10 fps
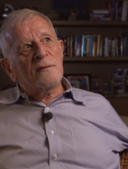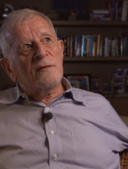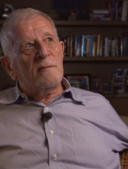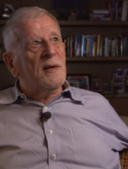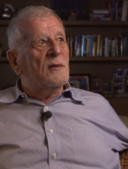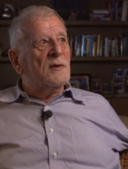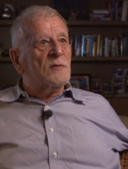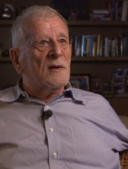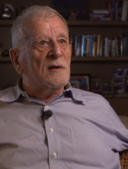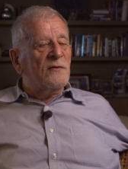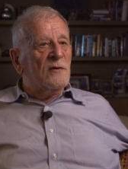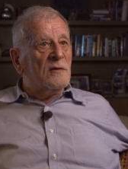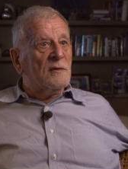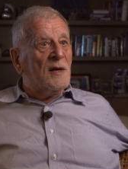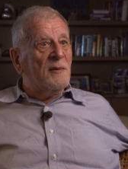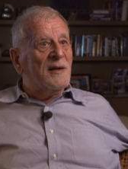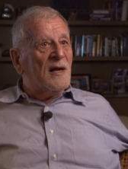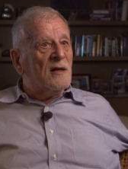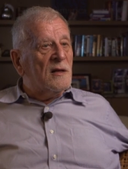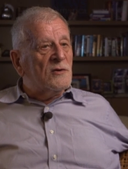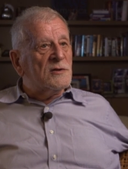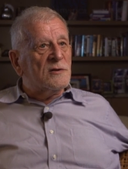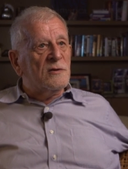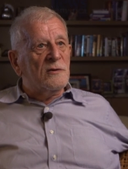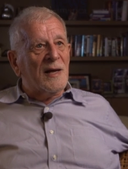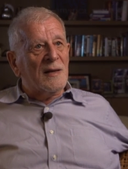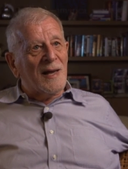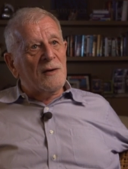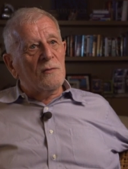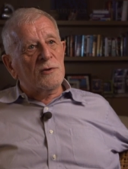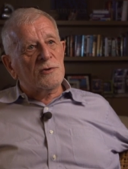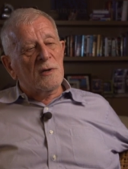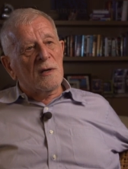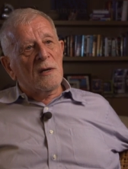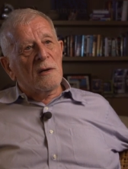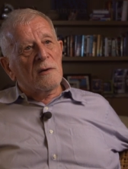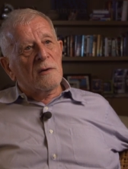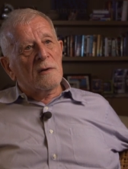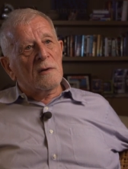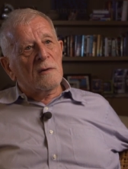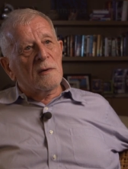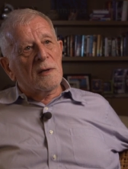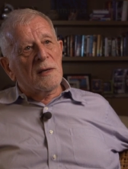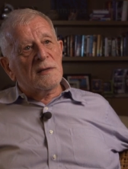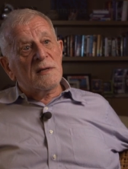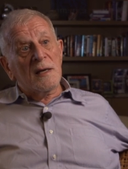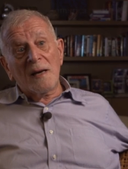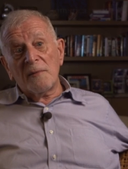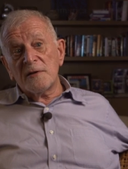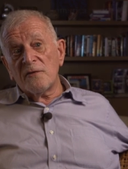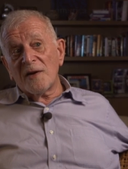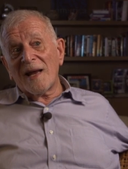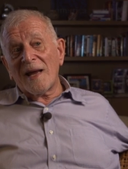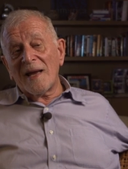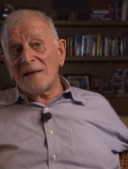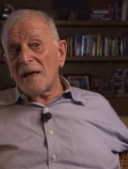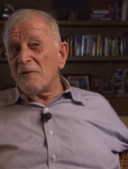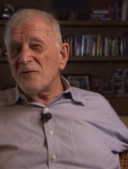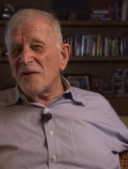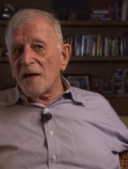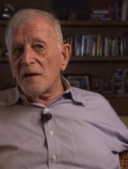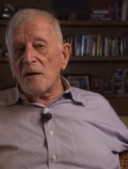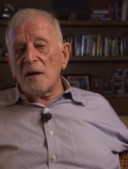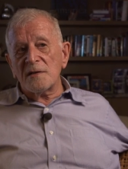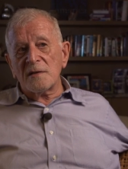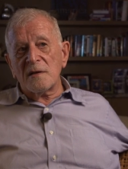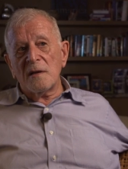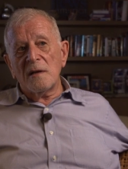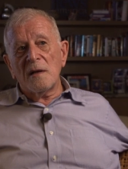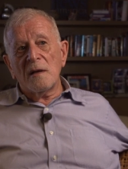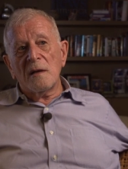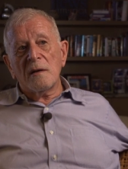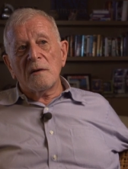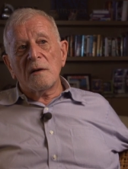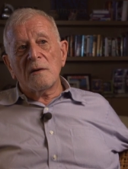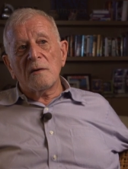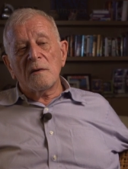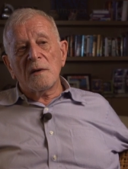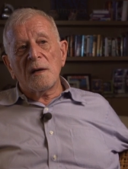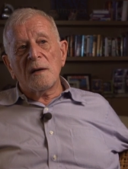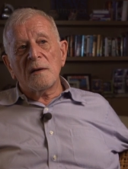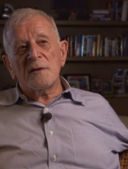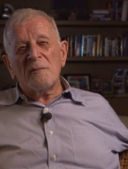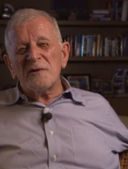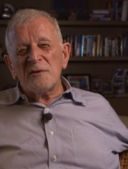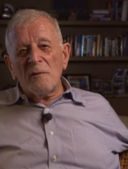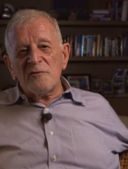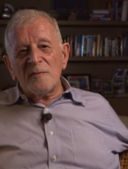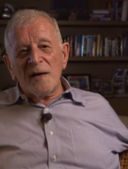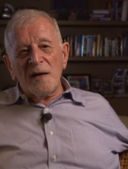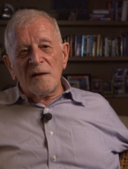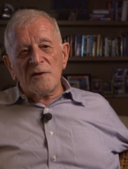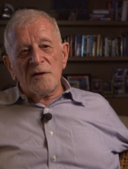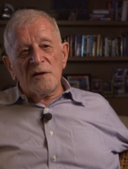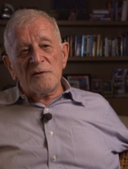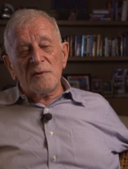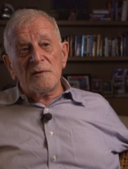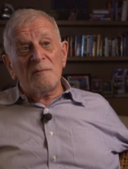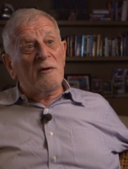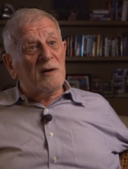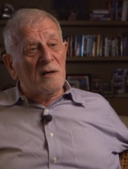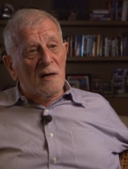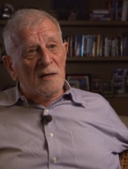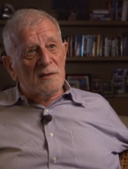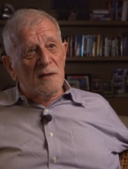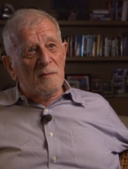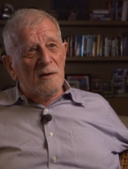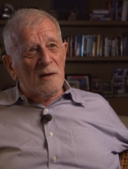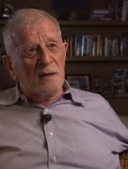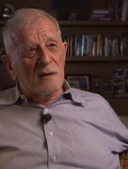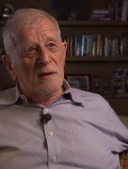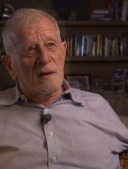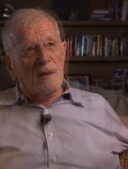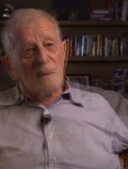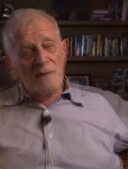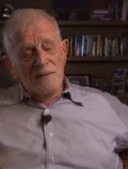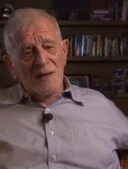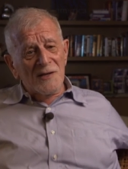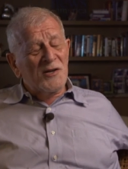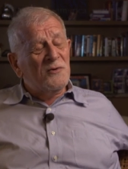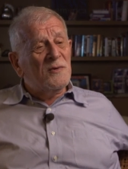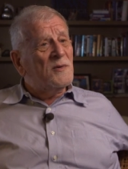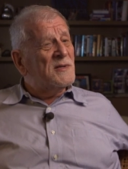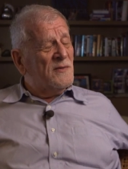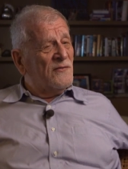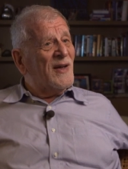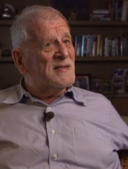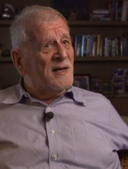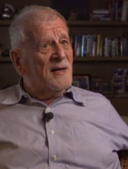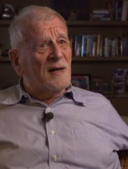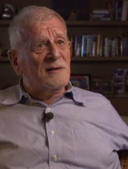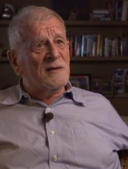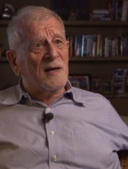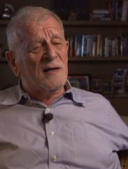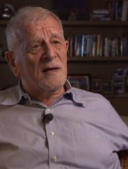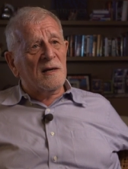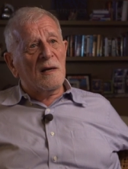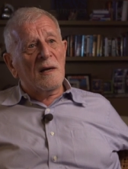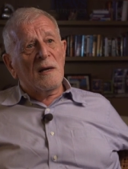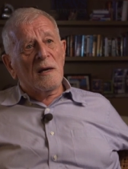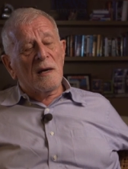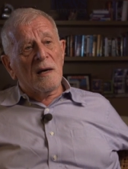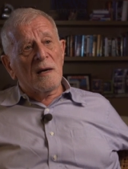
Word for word: for me, it was wonderful coming that close to that language, you know, and seeing how much of it I had and how much of it I'd lost. You know, uh, so much so much of my English Yiddish was Americanized in America. So it was a fascinating undertaking uh,